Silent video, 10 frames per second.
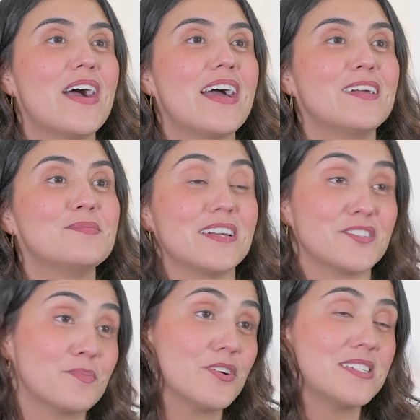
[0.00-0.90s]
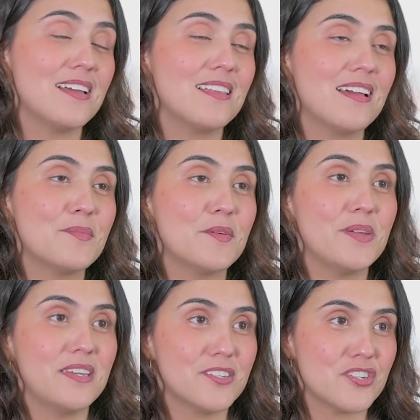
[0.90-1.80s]
I'm Dr. Portela. I'm a
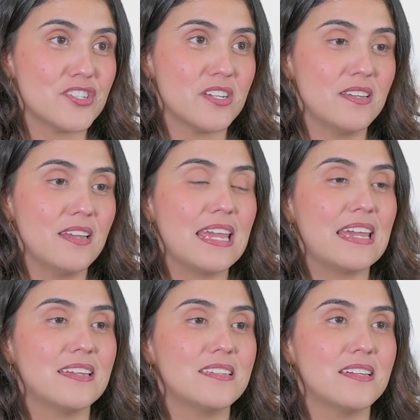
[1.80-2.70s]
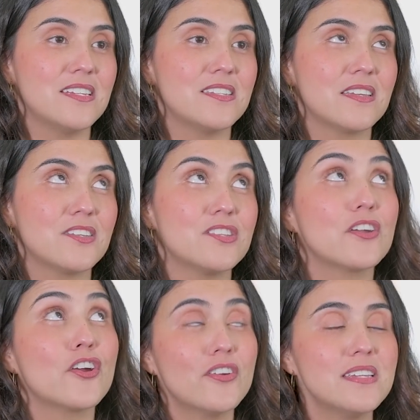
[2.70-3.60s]
pediatrician and a
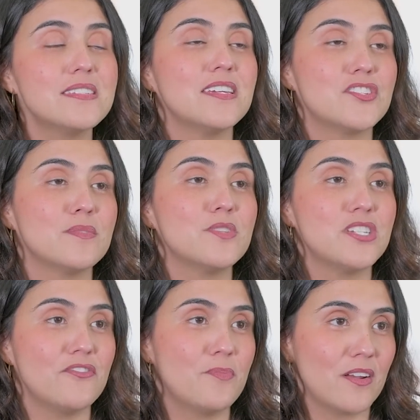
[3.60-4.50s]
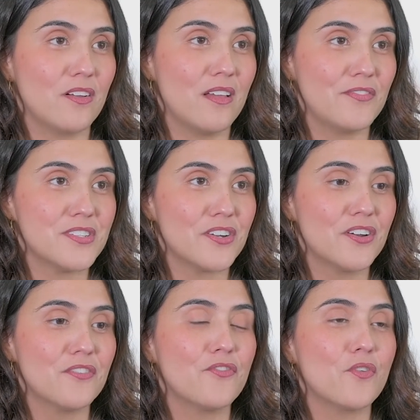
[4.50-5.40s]
current interim chief medical
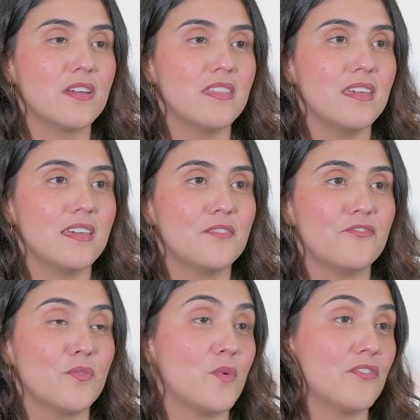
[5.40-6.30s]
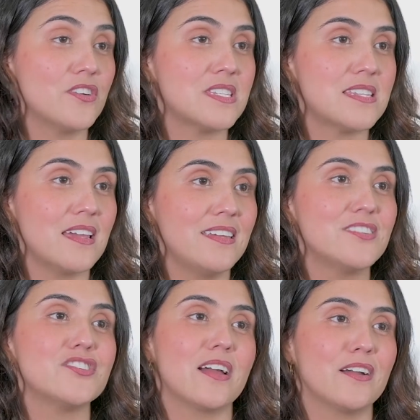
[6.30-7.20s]
officer for the Infant Welfare Society
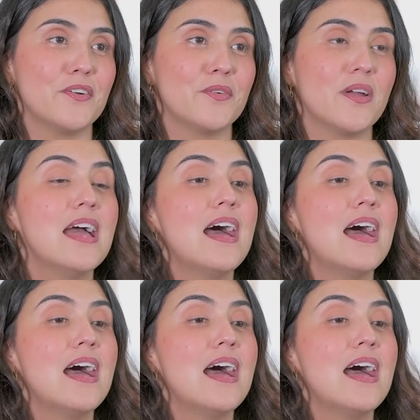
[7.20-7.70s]
in Chicago.